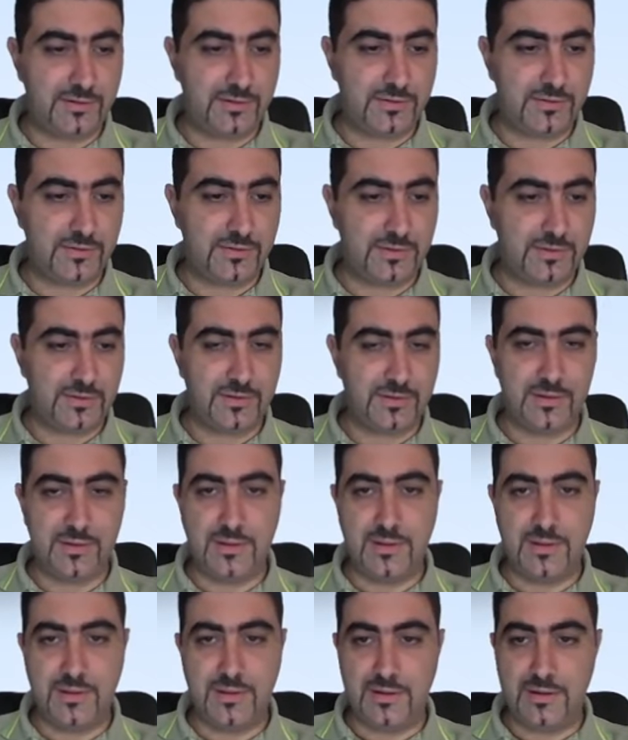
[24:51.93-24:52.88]
So
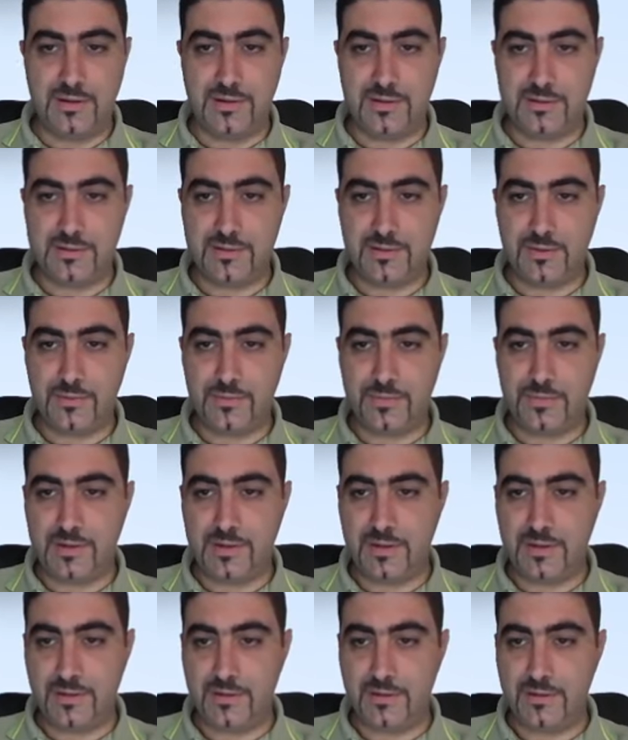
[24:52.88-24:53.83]
let's go
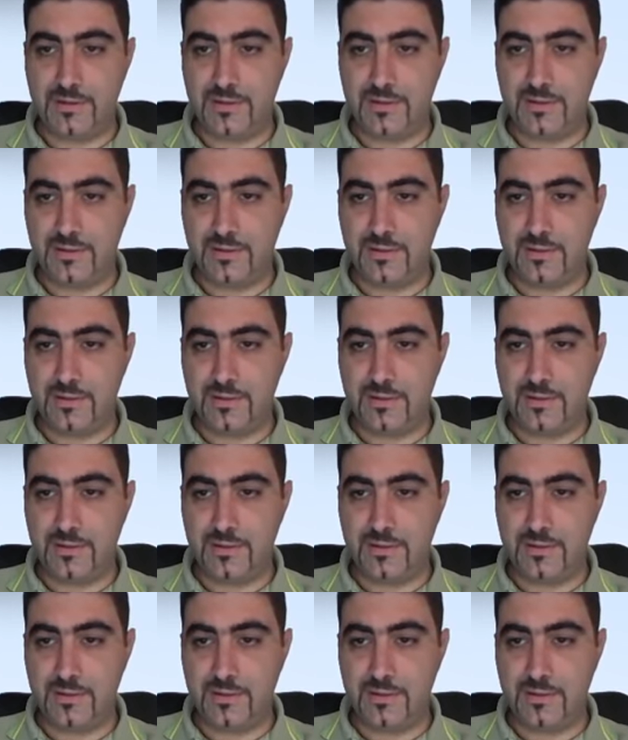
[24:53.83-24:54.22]
in.